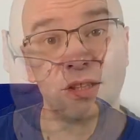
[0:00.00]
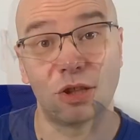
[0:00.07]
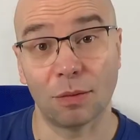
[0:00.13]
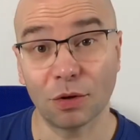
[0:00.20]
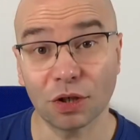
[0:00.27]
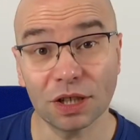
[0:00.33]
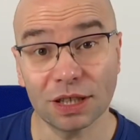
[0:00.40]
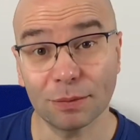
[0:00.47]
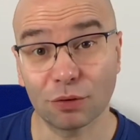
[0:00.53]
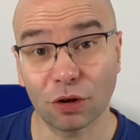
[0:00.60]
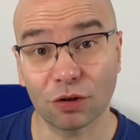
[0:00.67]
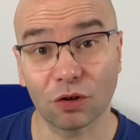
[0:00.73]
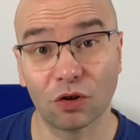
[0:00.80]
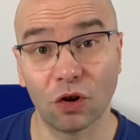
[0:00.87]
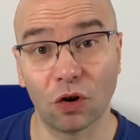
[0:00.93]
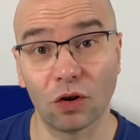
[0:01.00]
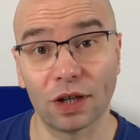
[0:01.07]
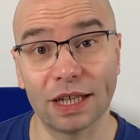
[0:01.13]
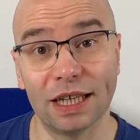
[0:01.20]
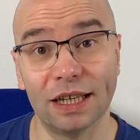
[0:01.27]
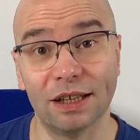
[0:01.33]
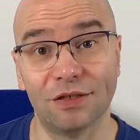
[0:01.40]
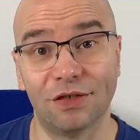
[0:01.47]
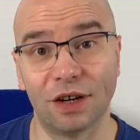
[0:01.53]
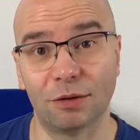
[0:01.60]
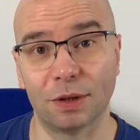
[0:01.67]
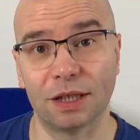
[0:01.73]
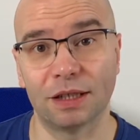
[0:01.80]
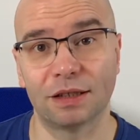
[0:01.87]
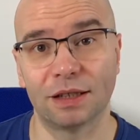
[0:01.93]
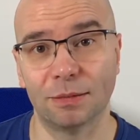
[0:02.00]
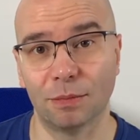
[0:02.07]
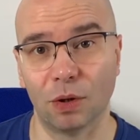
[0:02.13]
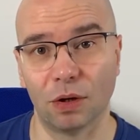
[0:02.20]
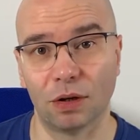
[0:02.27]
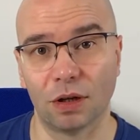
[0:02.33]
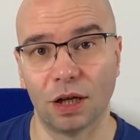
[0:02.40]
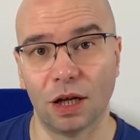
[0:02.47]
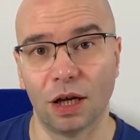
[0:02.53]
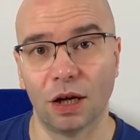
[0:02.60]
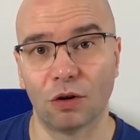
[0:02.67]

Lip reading: The MQTT protocol is very simple.